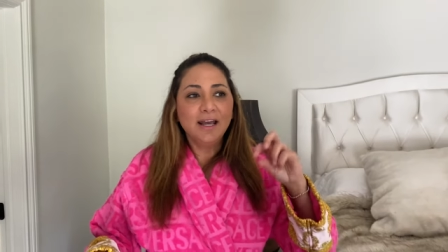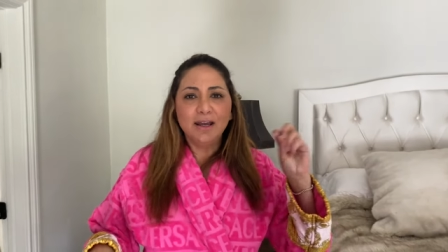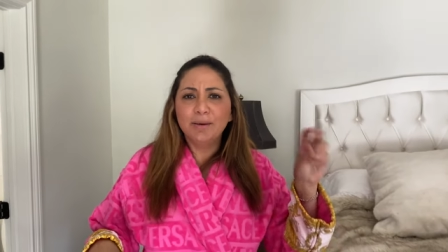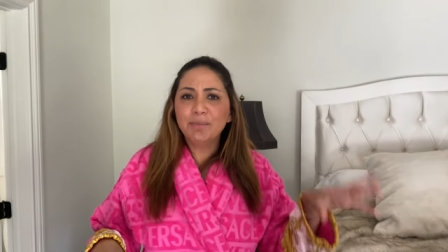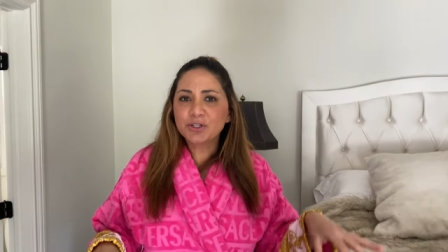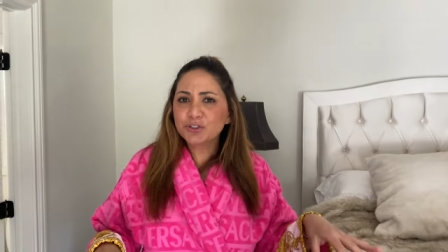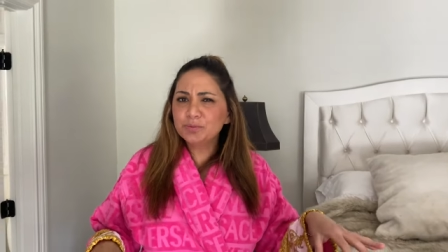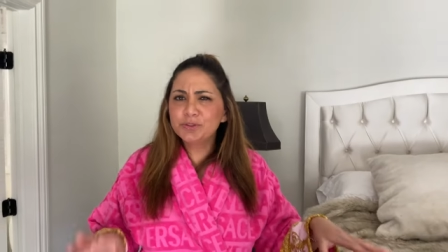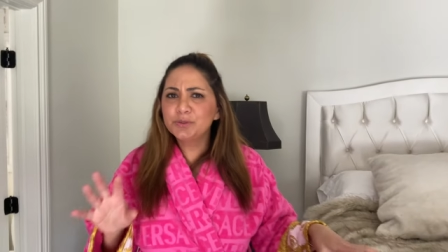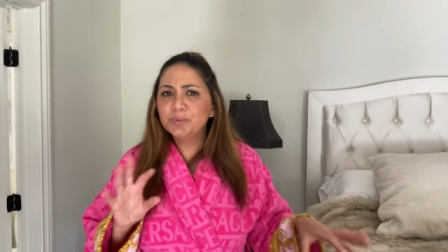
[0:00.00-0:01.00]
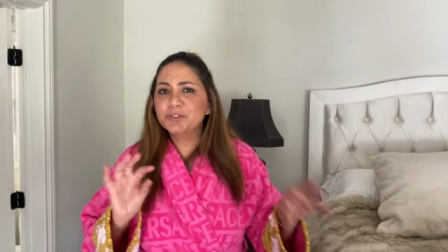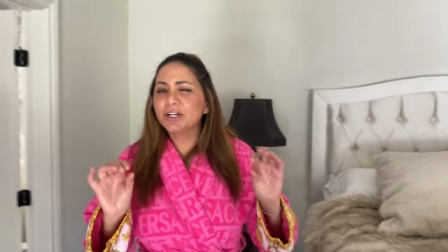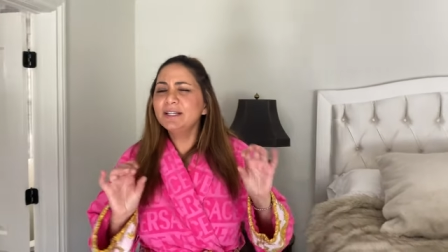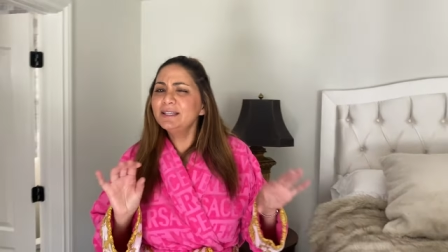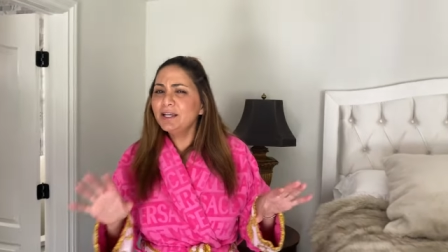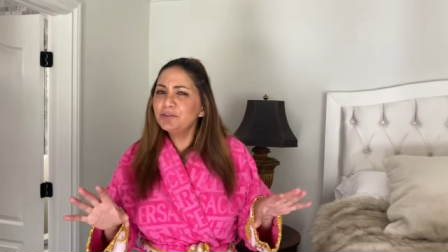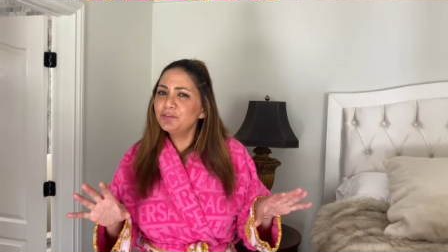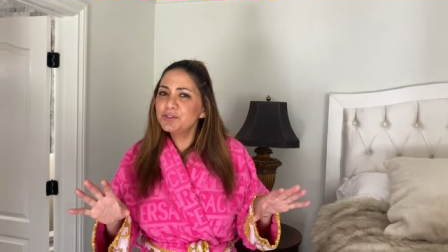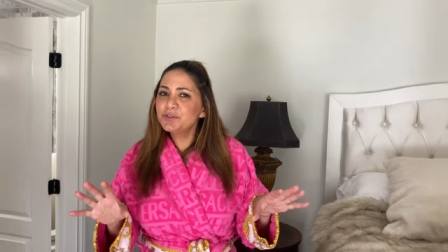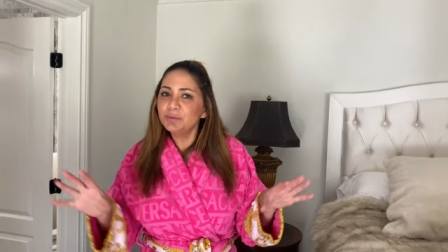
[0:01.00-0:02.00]
a mushroom soup, which I didn't care for
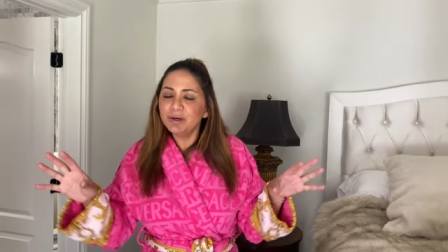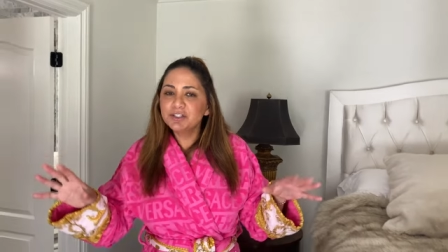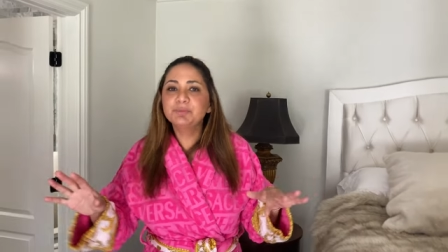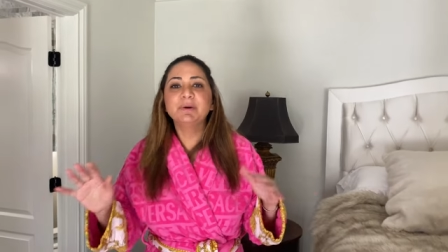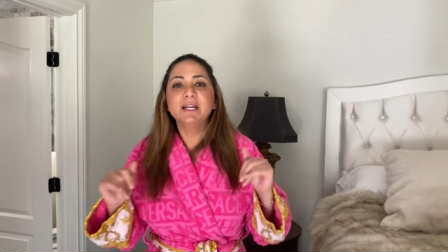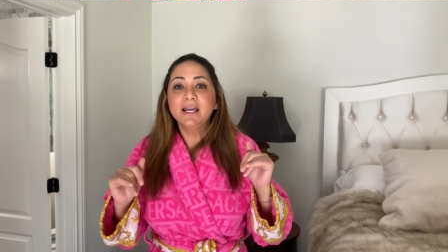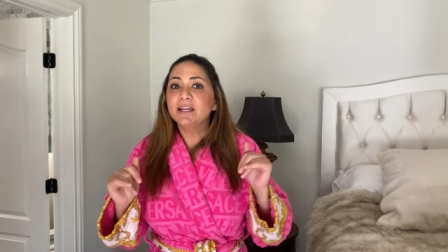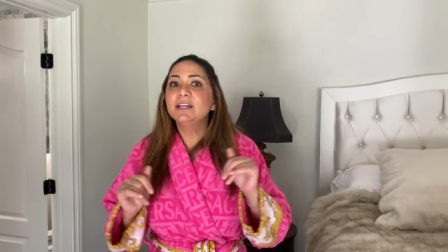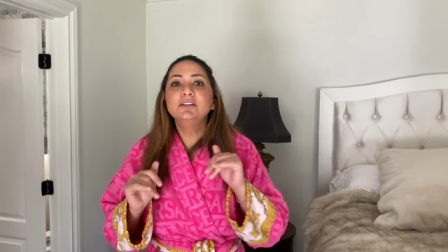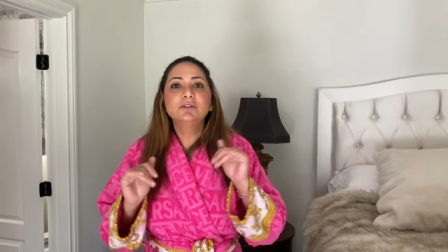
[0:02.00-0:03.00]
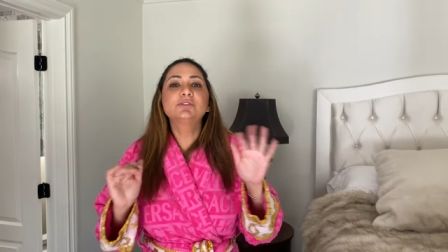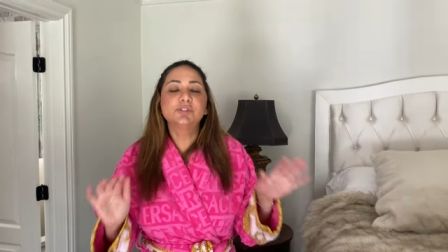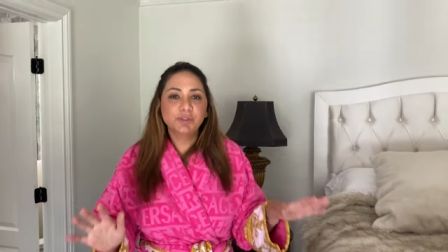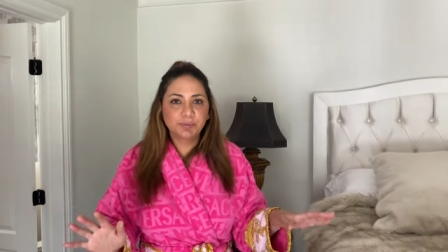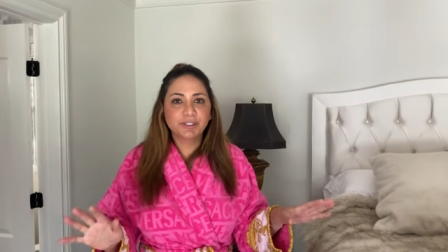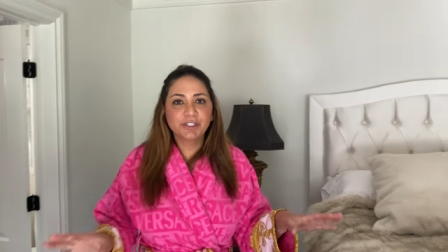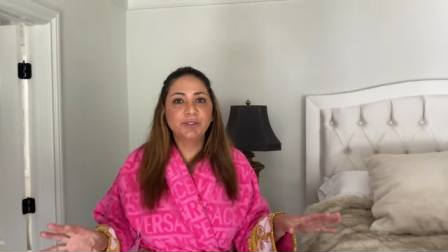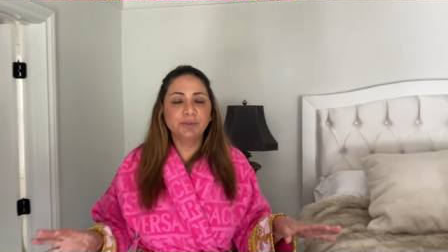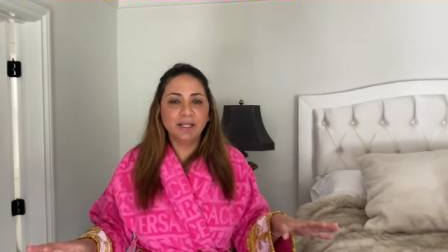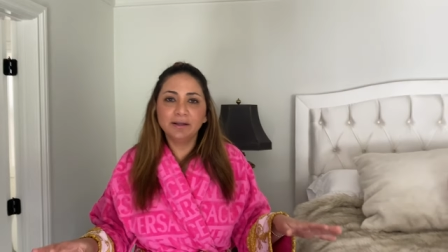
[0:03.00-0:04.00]
so much, but it looked super
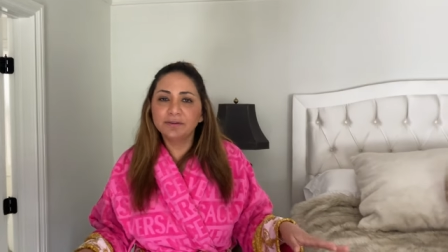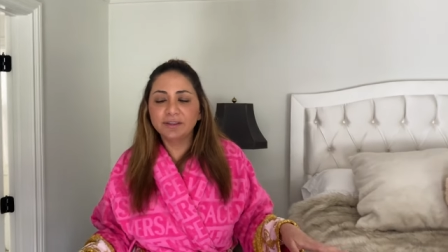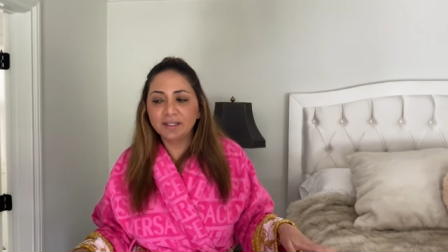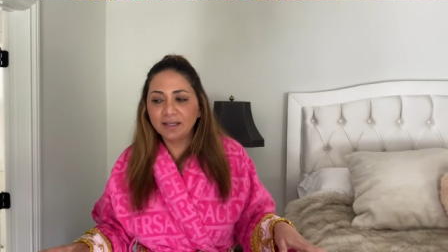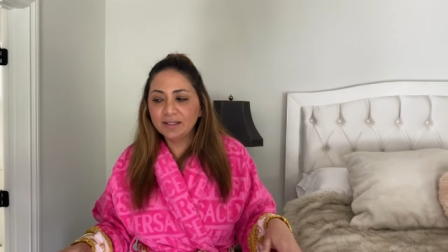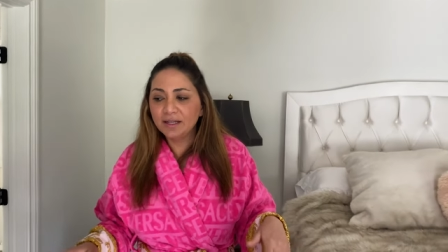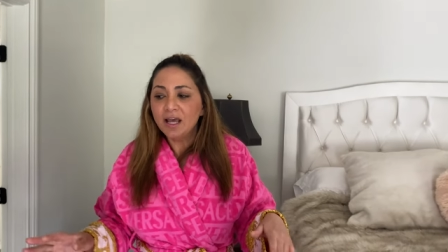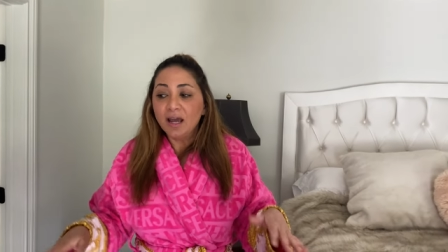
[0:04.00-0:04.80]
cute and healthy. And then